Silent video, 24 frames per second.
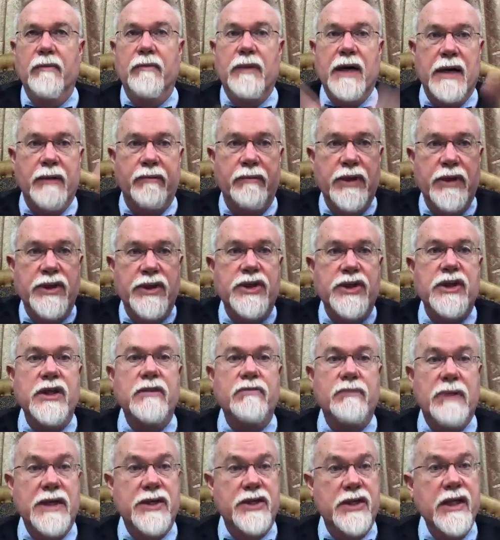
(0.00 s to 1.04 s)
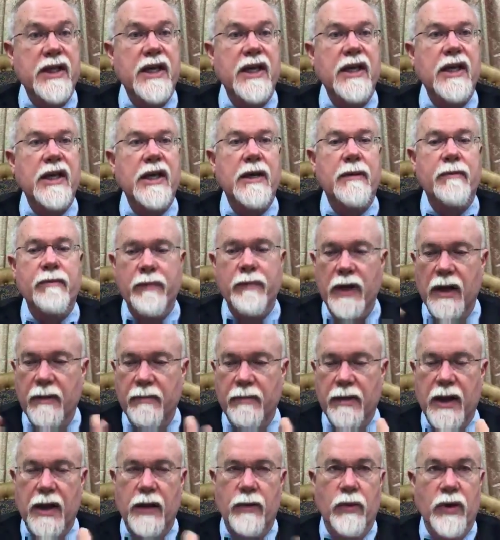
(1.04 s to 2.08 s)
by seeking him,
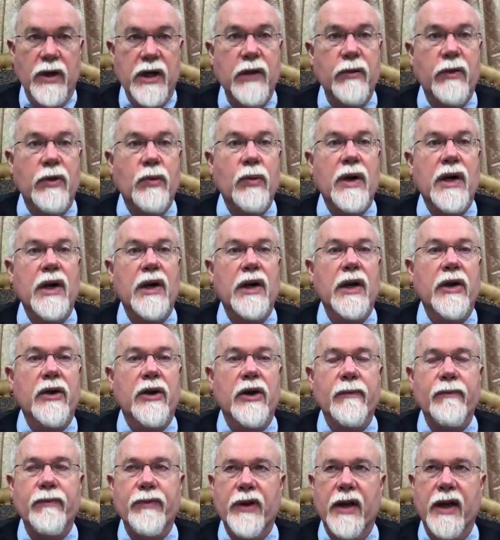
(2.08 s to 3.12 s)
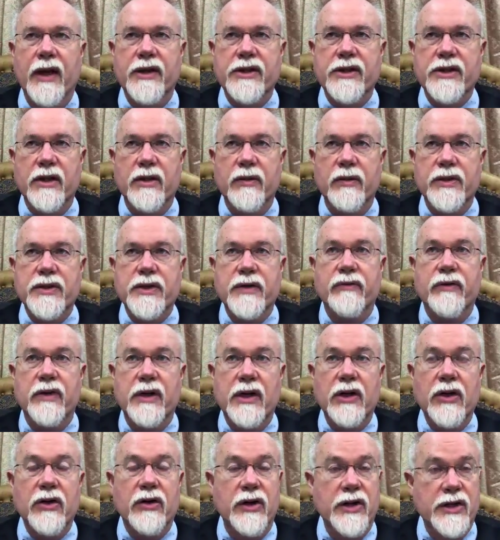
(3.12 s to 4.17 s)
by working with one another. And so it was a
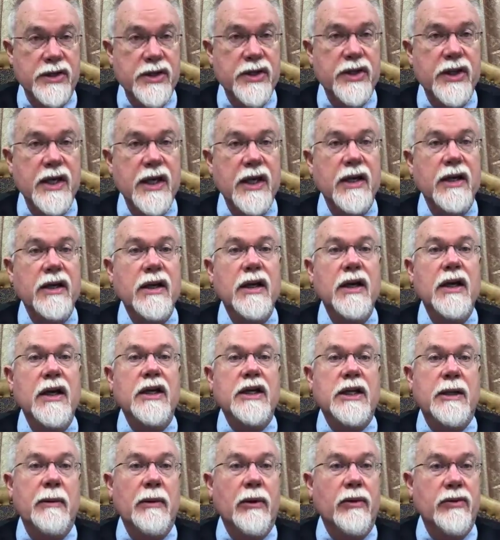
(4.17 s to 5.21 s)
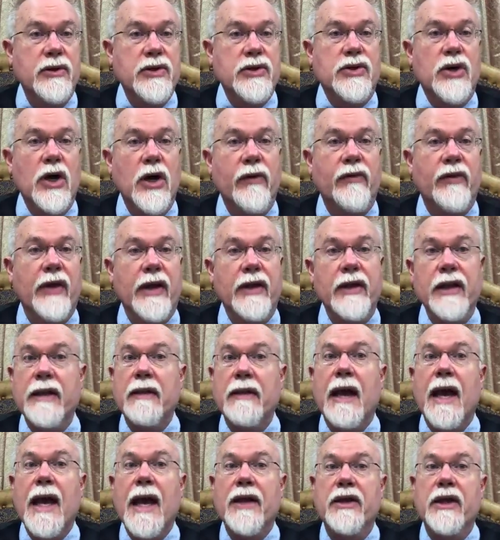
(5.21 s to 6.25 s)
very glorious thing to be able to resolve that. And they
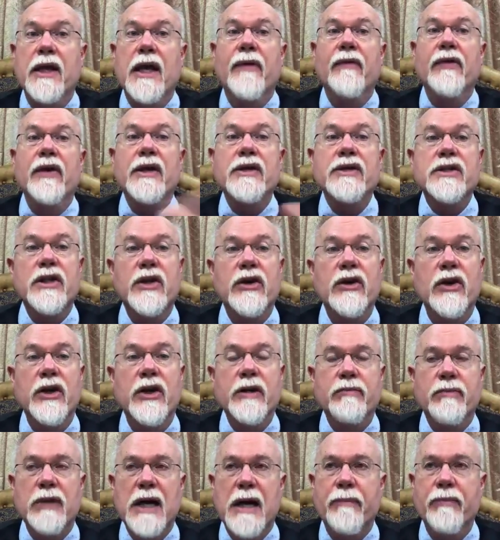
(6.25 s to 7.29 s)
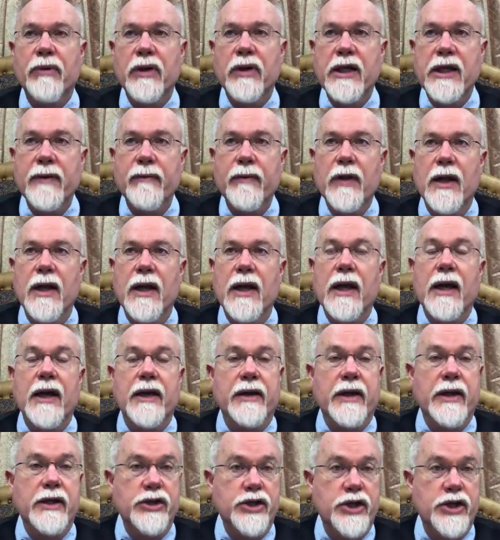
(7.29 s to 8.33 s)
had the evidence, they heard it properly,
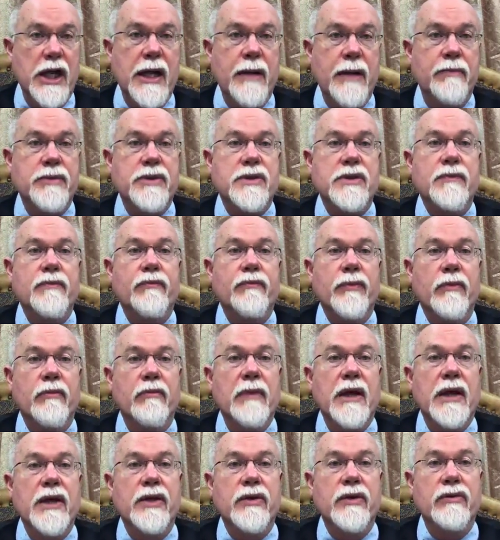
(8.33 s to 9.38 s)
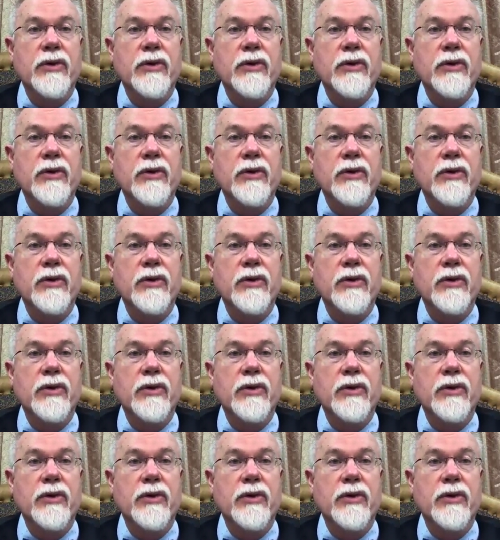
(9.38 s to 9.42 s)
and then James made